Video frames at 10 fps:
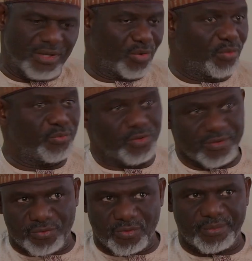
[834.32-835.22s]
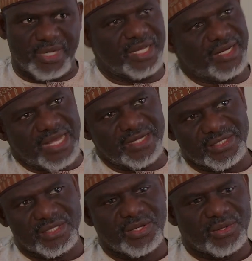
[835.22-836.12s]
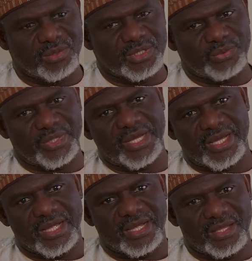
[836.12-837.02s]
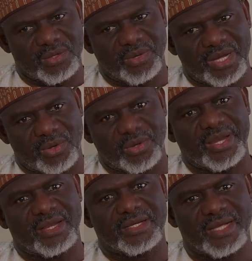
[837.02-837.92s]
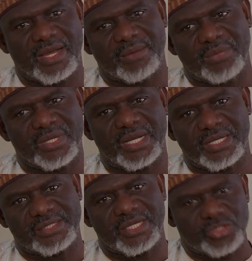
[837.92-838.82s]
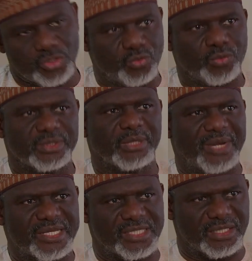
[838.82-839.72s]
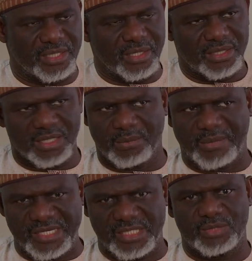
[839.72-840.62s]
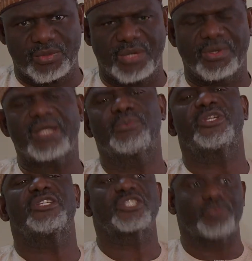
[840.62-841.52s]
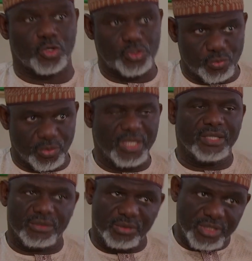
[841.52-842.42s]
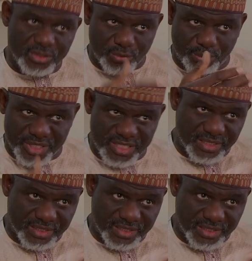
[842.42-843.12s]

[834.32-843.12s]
room for improvement. And that is what we are all set to do, the mindset we are predisposed to doing to bring